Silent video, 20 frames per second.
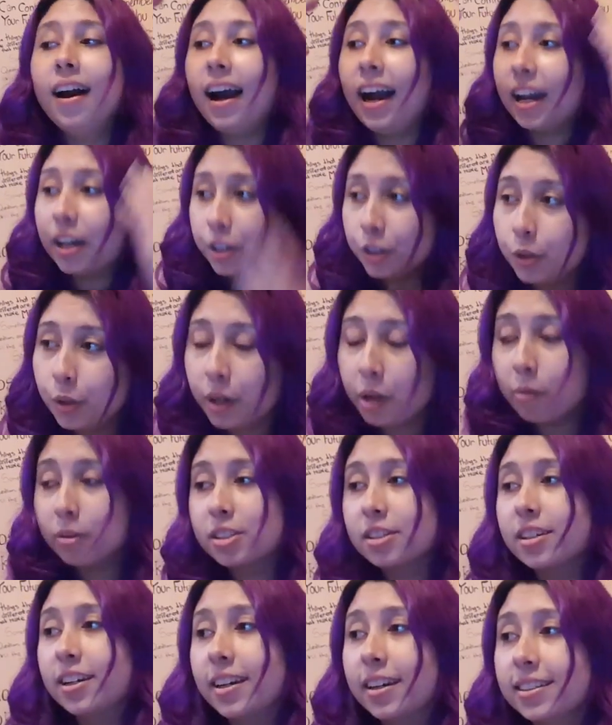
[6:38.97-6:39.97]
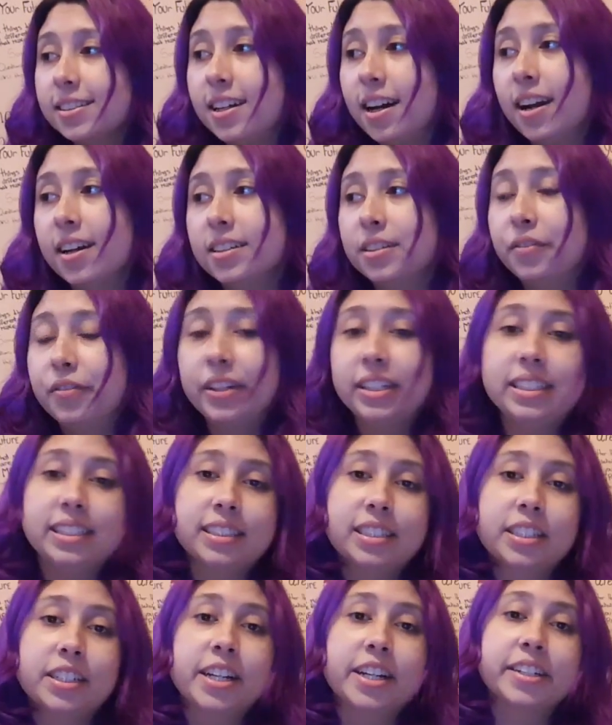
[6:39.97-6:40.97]
I knew he was gonna die defending
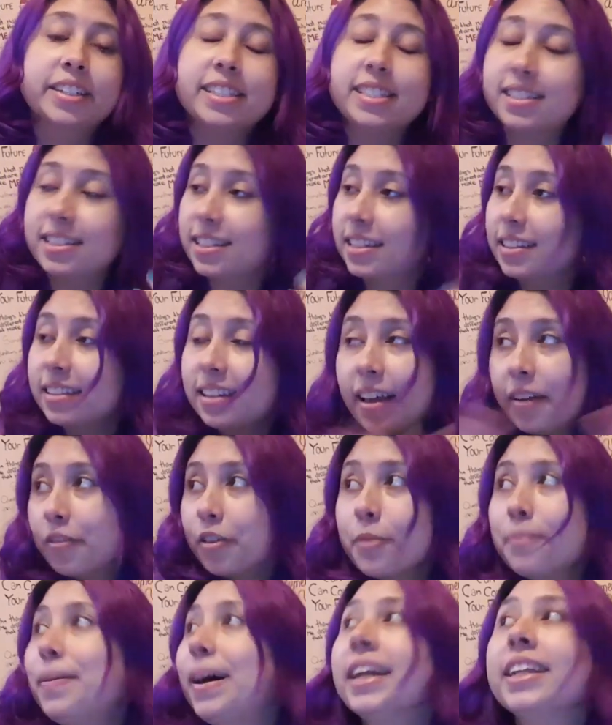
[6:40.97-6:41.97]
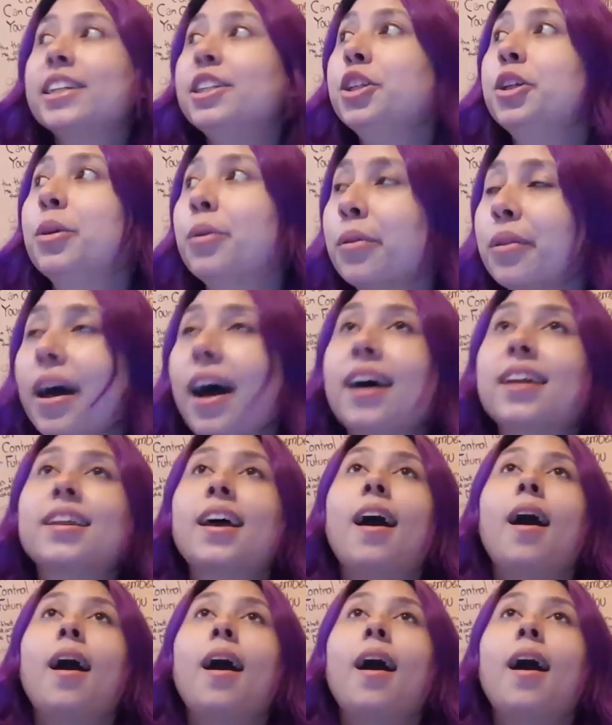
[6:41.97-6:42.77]
Daenerys. Everybody knew that.